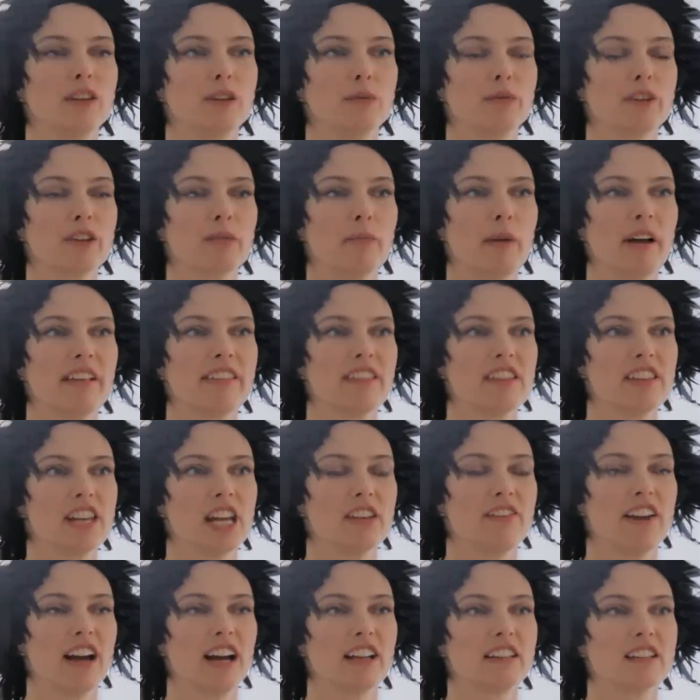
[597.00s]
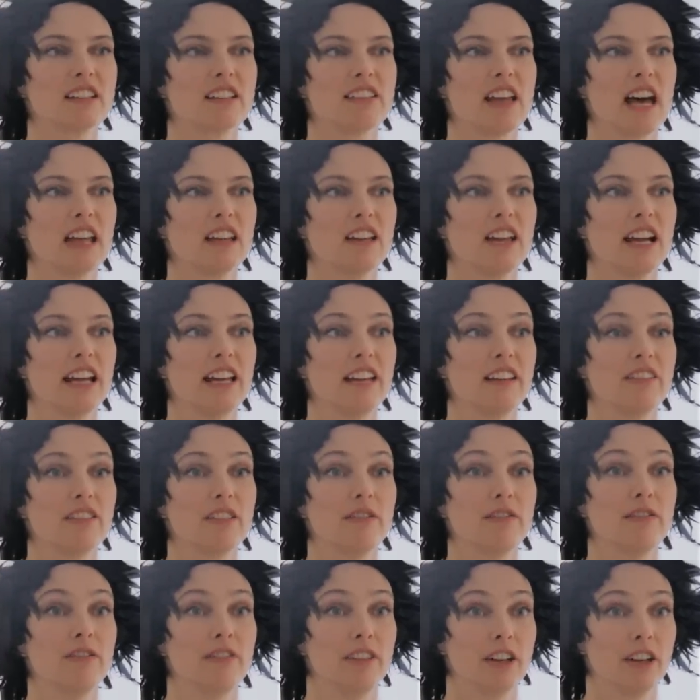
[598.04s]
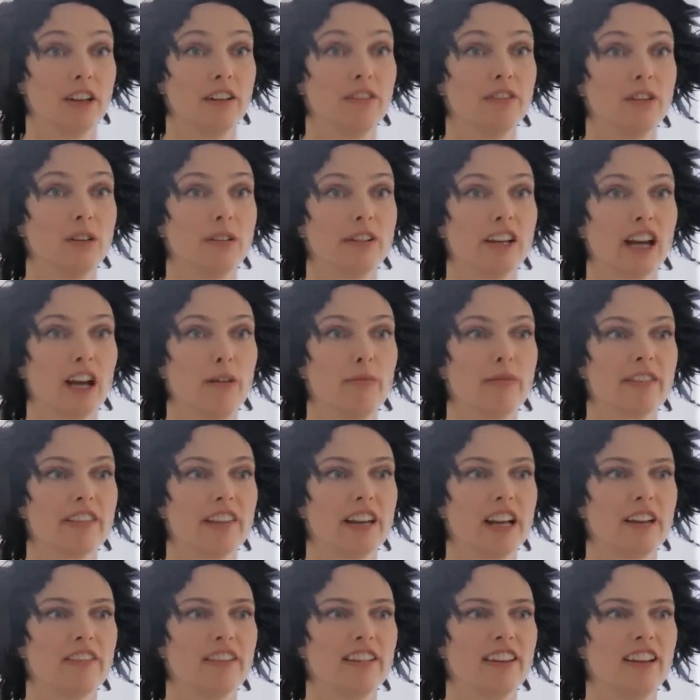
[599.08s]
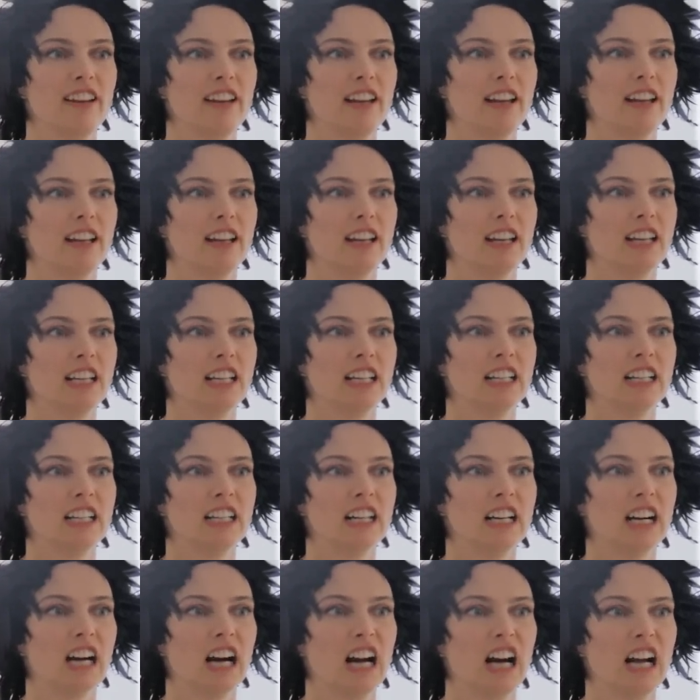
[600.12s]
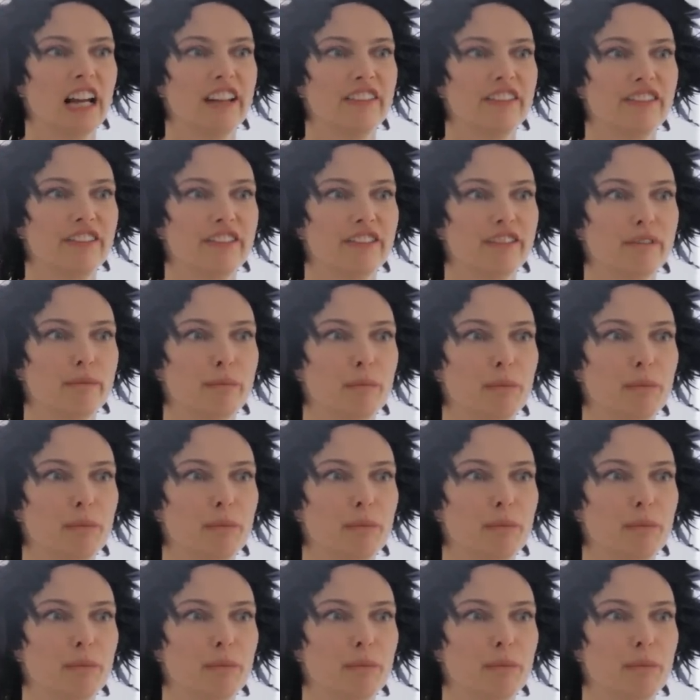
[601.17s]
the response that I've had to that light, the very few times that I've seen it, I've